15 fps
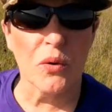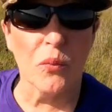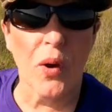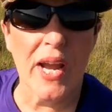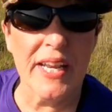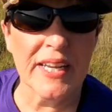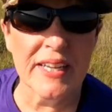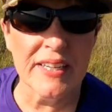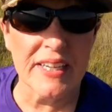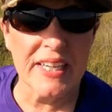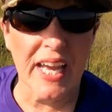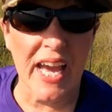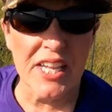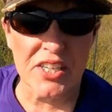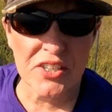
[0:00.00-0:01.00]
we're waiting to
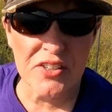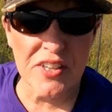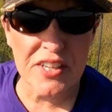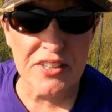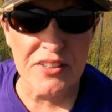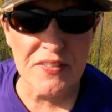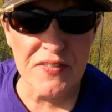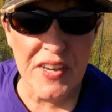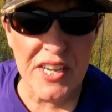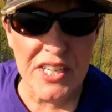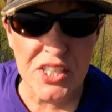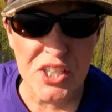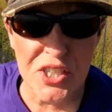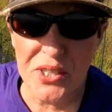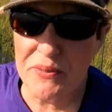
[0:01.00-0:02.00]
catch this
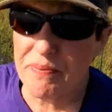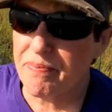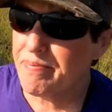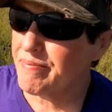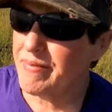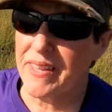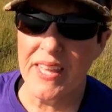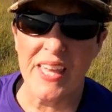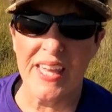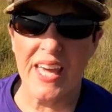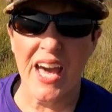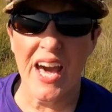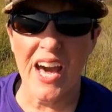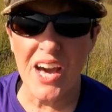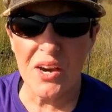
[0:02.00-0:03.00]
fish,
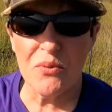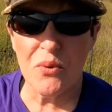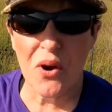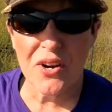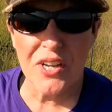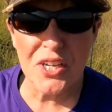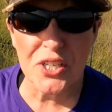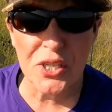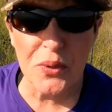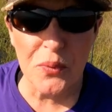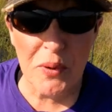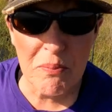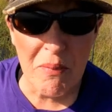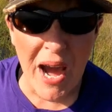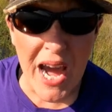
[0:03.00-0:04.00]
I wanted to
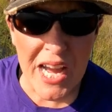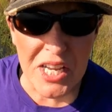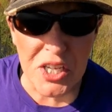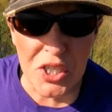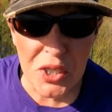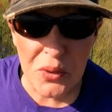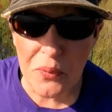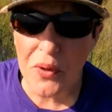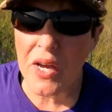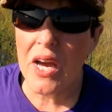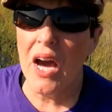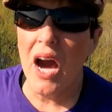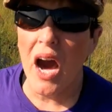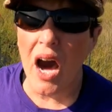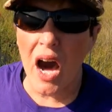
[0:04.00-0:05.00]
remind you,
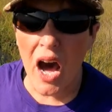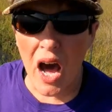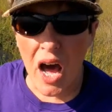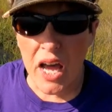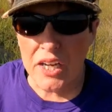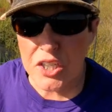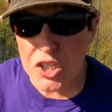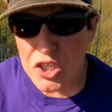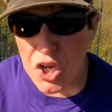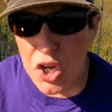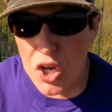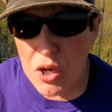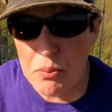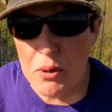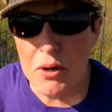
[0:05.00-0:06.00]

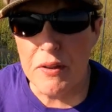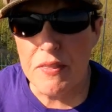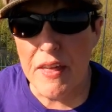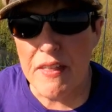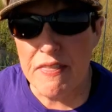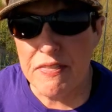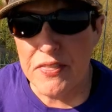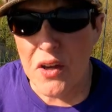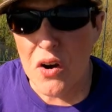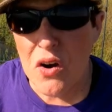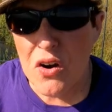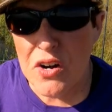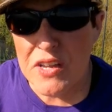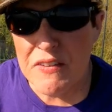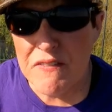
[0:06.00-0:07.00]
October the
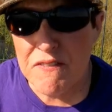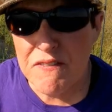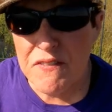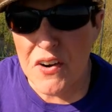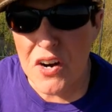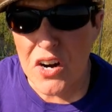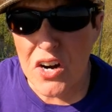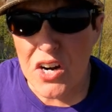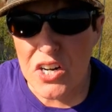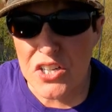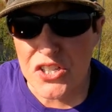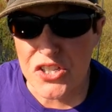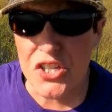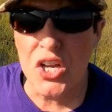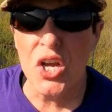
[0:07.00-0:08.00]

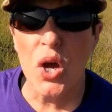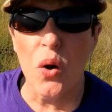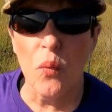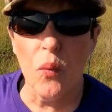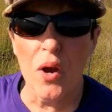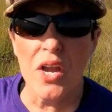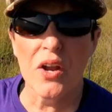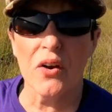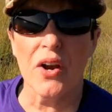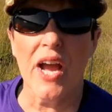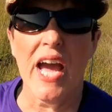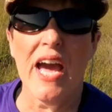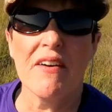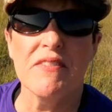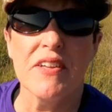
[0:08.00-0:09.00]
31st, we are
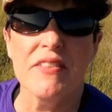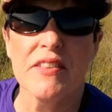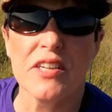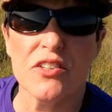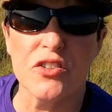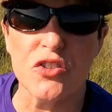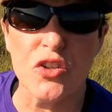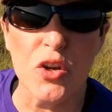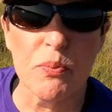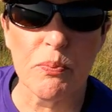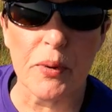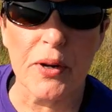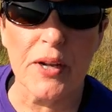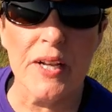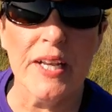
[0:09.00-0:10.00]
having the
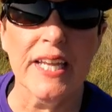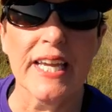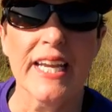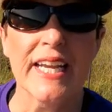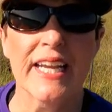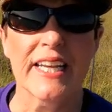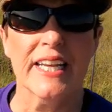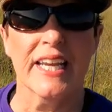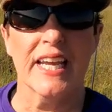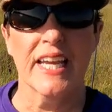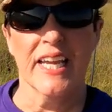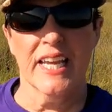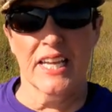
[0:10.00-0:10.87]
super clean